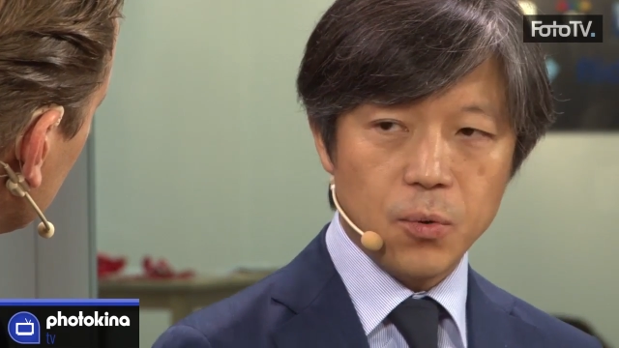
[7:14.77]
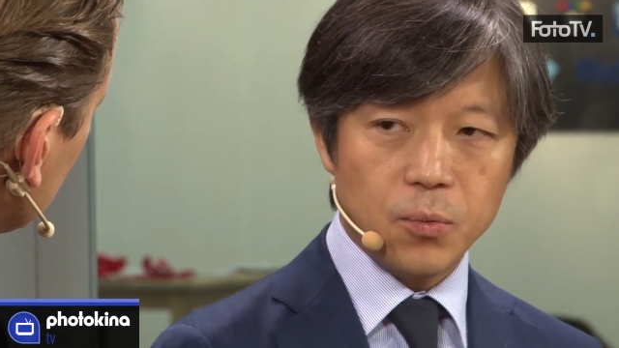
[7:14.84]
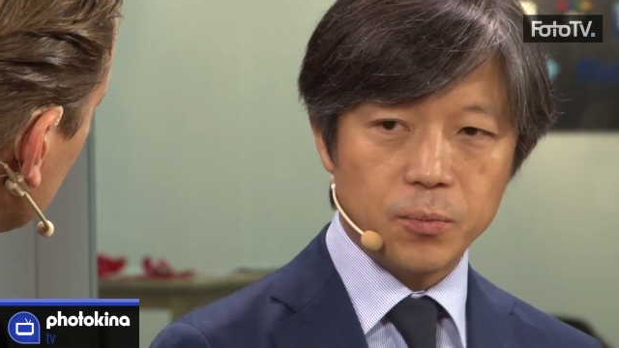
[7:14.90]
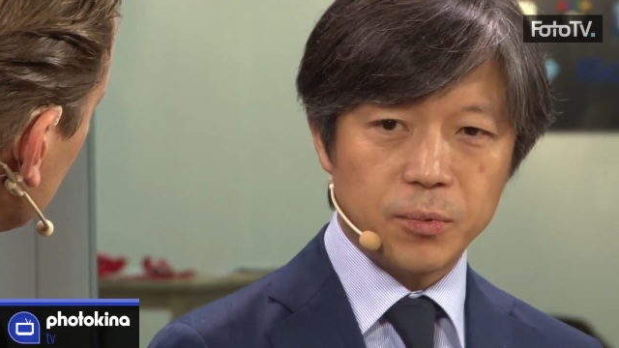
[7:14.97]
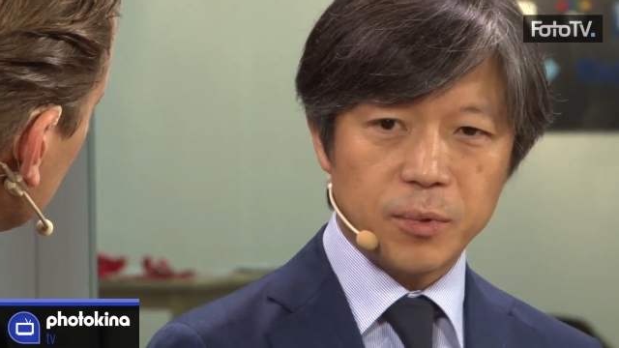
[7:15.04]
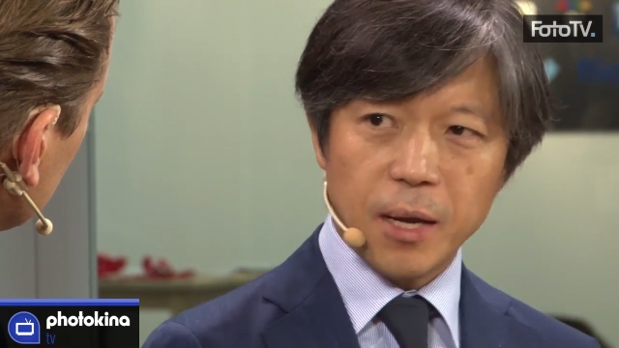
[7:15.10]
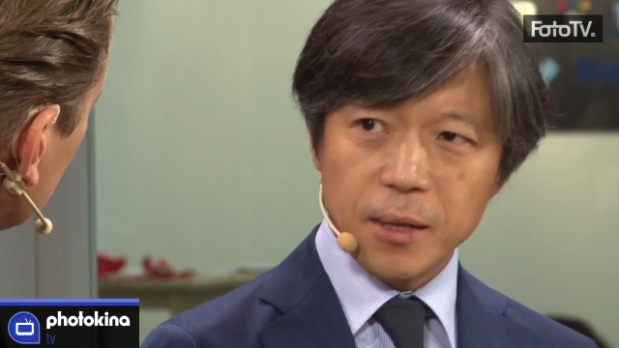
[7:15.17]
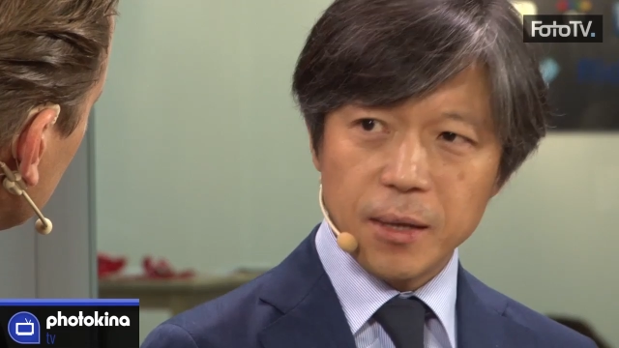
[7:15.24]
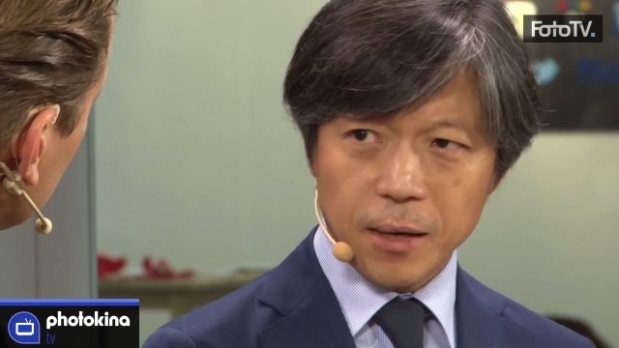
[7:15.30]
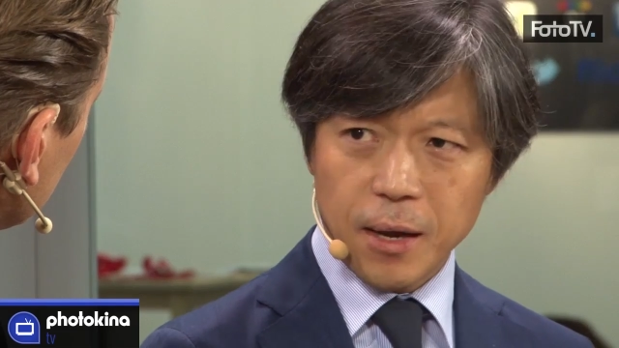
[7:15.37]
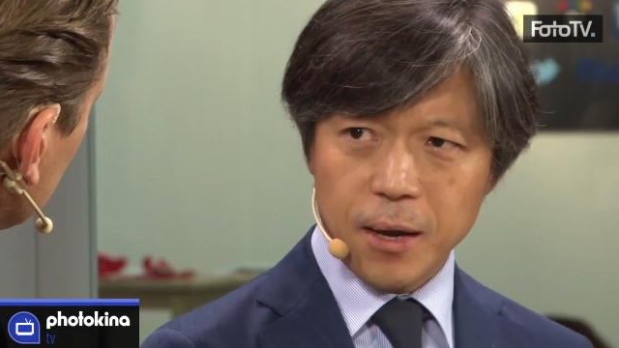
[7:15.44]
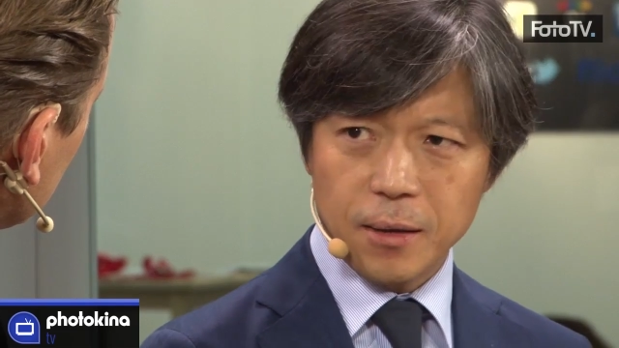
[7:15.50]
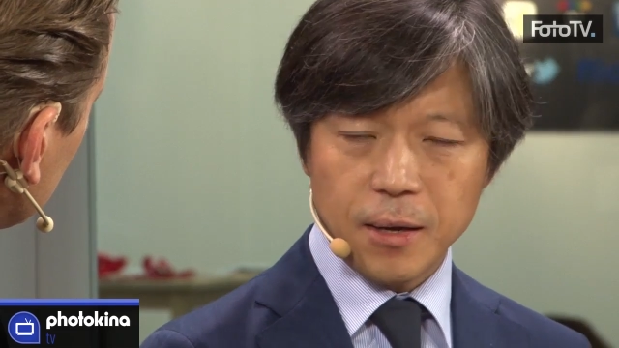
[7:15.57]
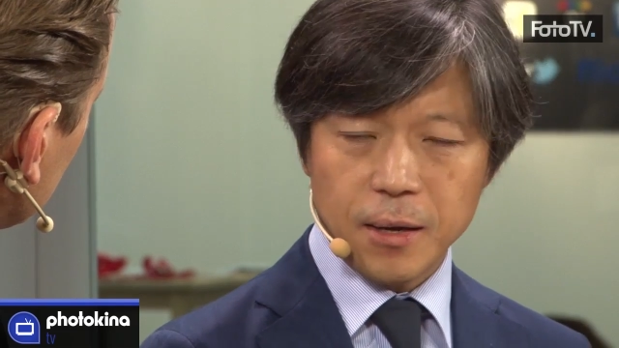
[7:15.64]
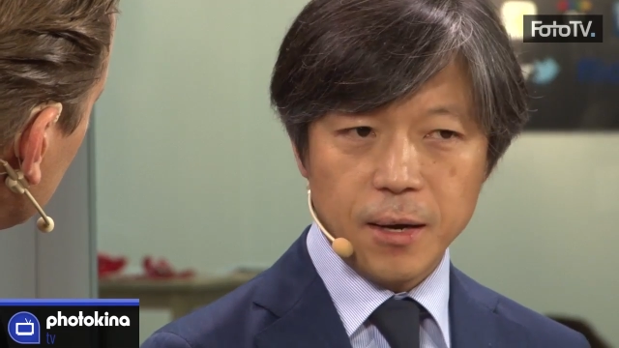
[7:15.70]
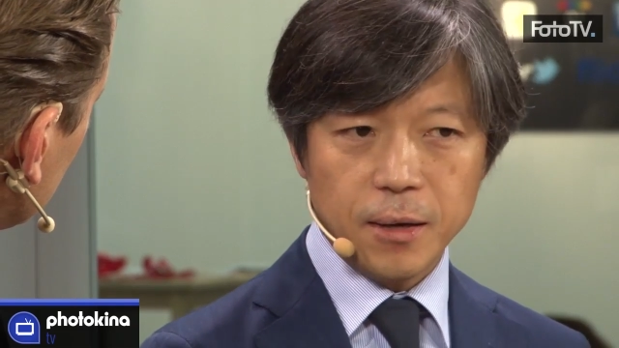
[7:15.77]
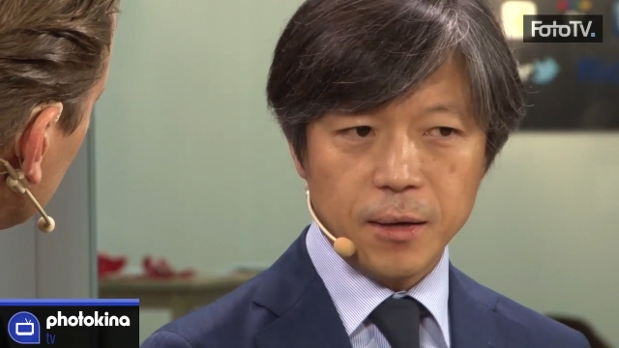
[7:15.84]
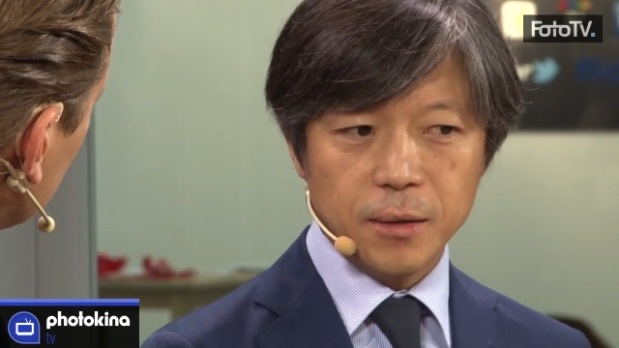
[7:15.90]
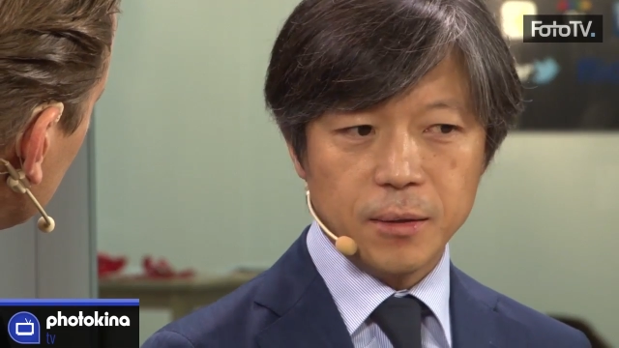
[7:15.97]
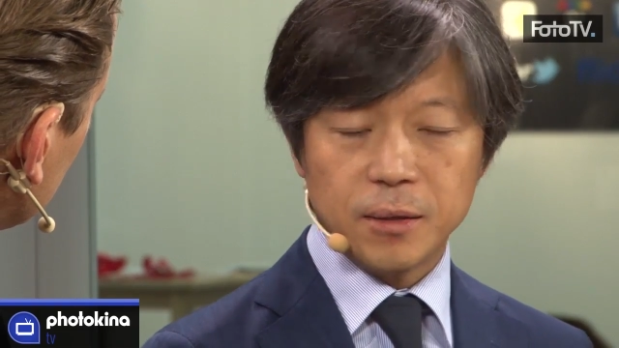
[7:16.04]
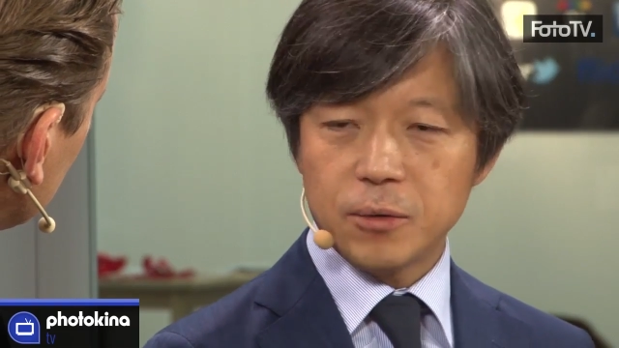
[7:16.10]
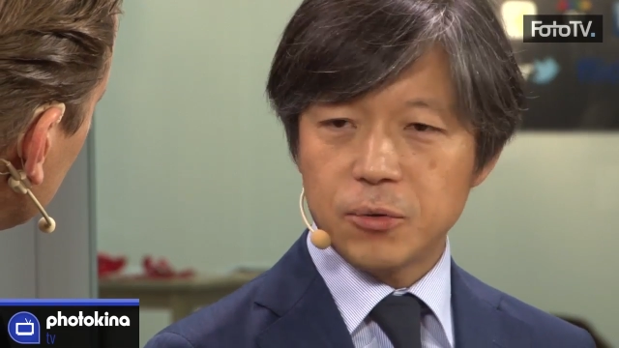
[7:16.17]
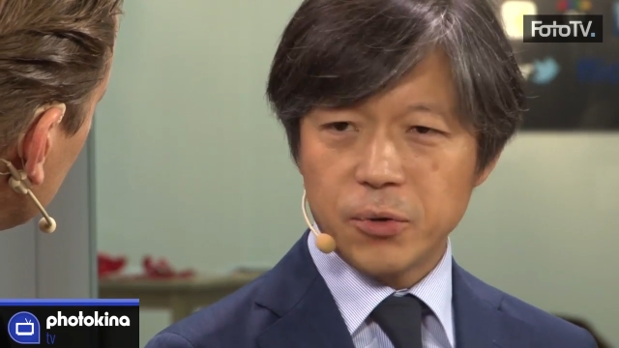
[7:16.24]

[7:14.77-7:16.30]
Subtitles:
own dedicated,